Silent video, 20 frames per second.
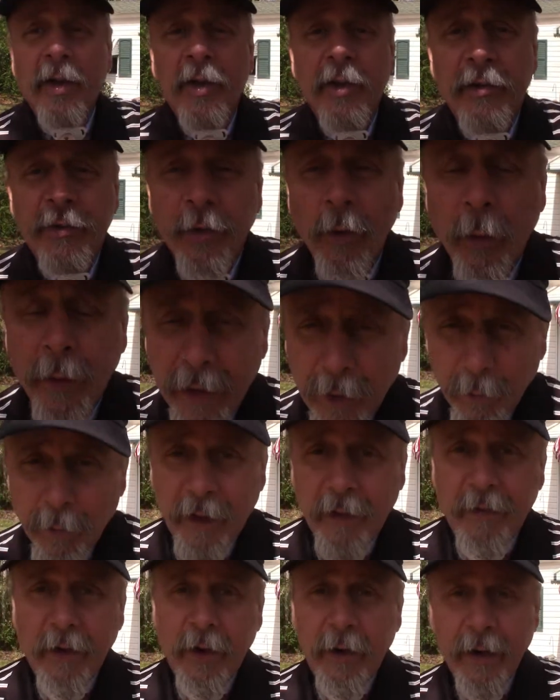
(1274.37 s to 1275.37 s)
So
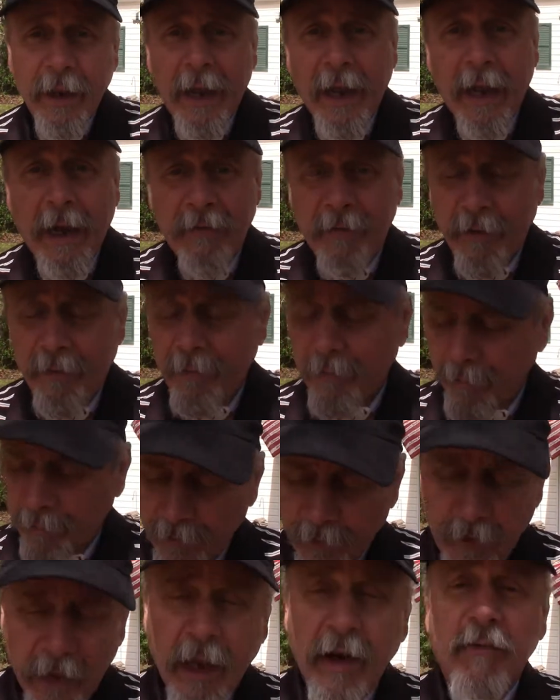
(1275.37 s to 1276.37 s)
anyway, there you have it.
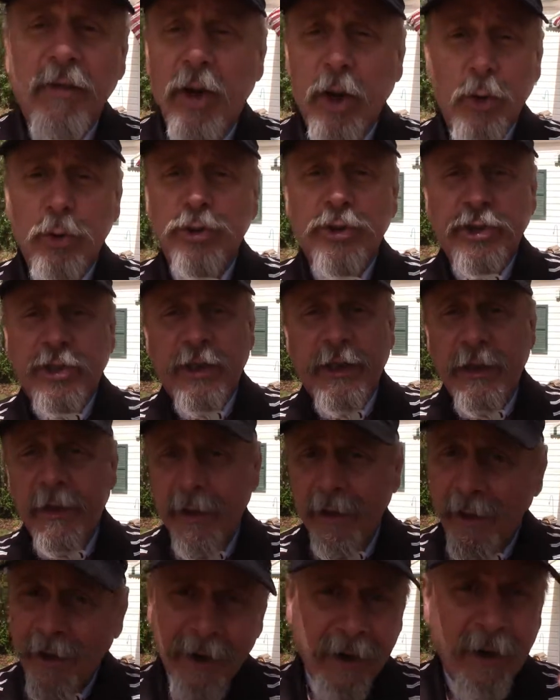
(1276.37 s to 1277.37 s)
The evolution
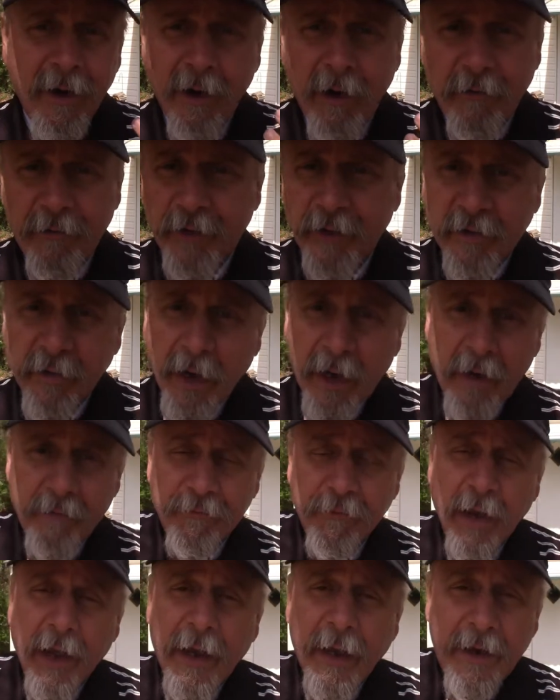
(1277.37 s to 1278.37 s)
of the
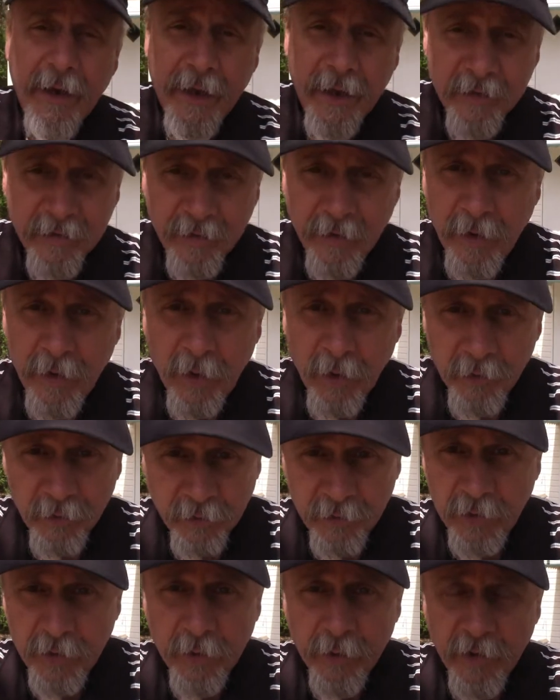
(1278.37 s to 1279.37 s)
Top Flite XL
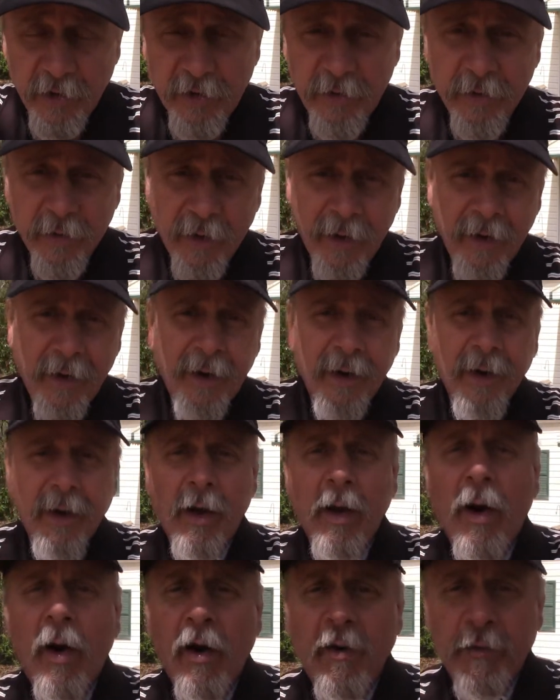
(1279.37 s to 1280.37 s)
Series
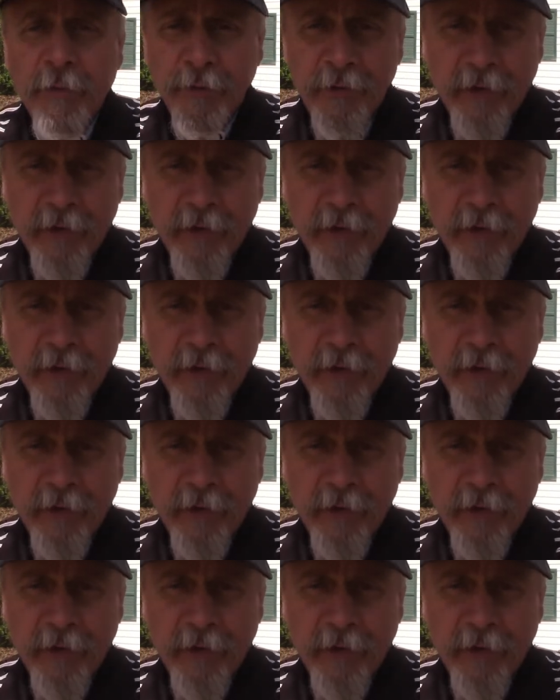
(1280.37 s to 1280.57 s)
golf